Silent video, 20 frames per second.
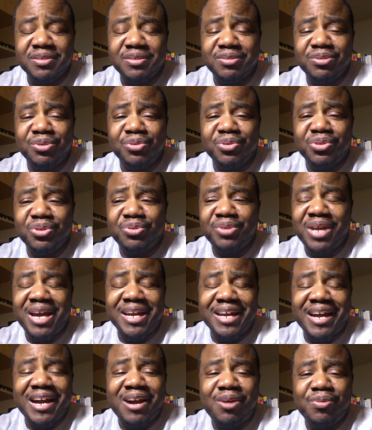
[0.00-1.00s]
You know, they're not
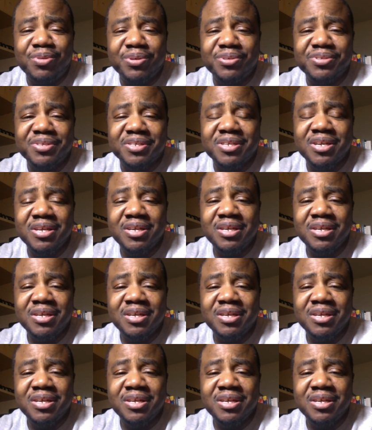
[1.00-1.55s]
ours.